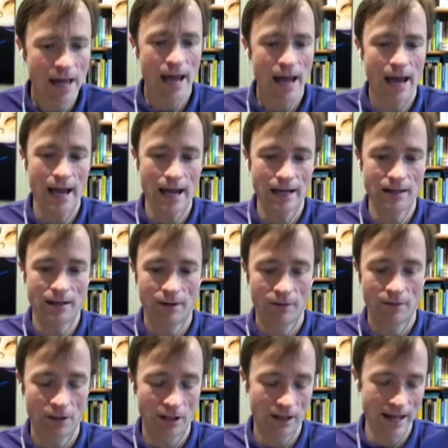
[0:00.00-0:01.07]
And
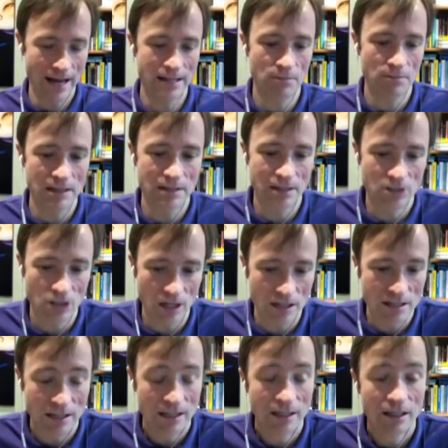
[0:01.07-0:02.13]
the last message is,